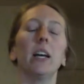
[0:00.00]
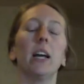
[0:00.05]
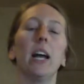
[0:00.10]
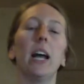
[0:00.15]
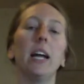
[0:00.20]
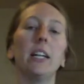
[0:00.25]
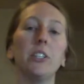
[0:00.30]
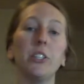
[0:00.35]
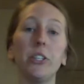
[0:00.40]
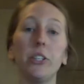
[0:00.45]

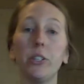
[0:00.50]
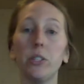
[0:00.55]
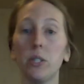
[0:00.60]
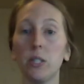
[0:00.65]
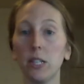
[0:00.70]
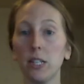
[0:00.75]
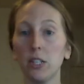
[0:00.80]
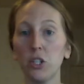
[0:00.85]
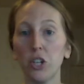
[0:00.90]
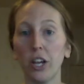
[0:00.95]
And do you
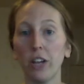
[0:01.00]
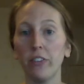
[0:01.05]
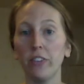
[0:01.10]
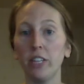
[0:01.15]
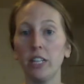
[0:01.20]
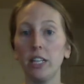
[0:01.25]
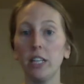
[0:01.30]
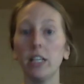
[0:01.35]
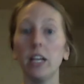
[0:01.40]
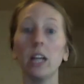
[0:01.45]
see
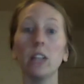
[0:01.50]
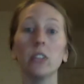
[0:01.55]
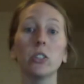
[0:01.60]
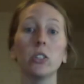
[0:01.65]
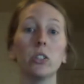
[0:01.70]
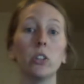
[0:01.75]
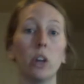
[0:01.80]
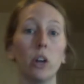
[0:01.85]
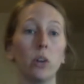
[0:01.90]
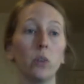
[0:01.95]
JVD, yes or
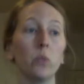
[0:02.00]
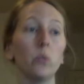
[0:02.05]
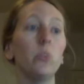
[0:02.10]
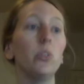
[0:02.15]
no?